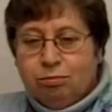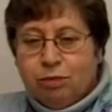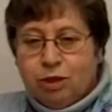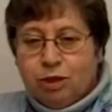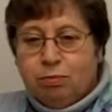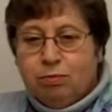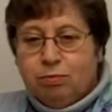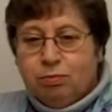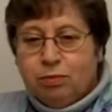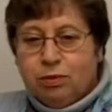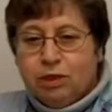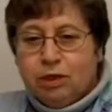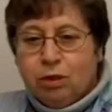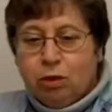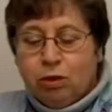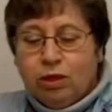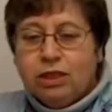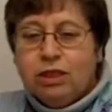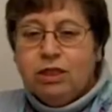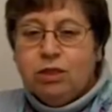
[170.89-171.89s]
been a, you
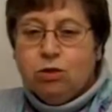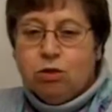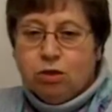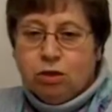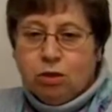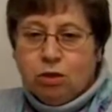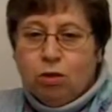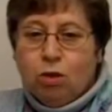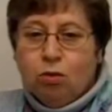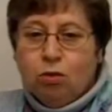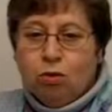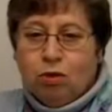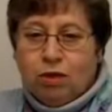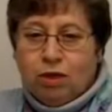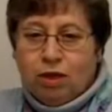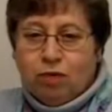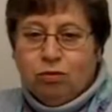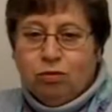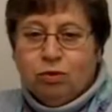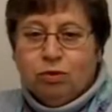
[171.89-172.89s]
know at least on the local
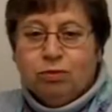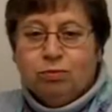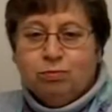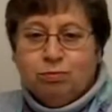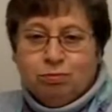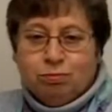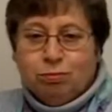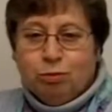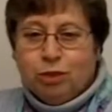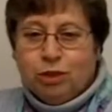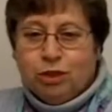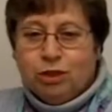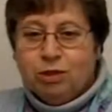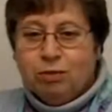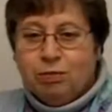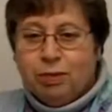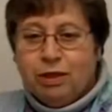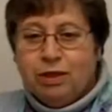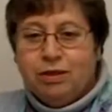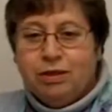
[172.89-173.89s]
level
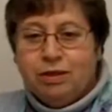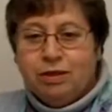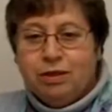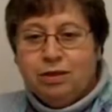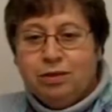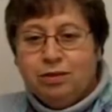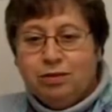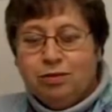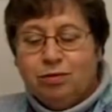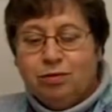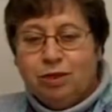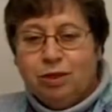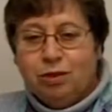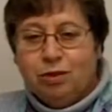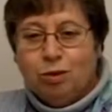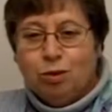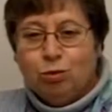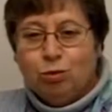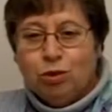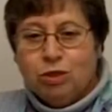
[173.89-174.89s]
participated in,
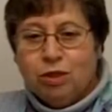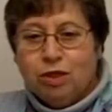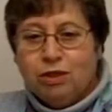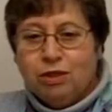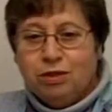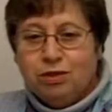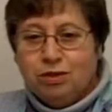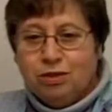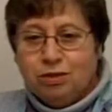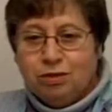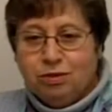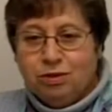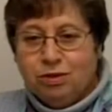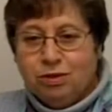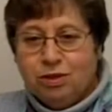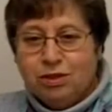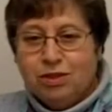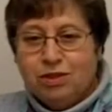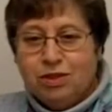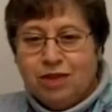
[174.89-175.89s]
in those studies
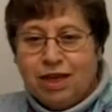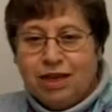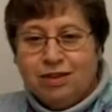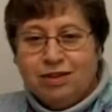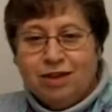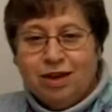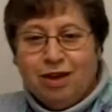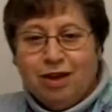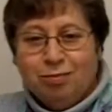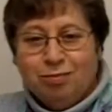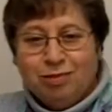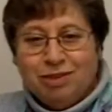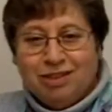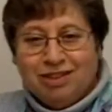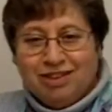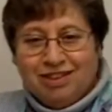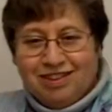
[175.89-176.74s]
since that time.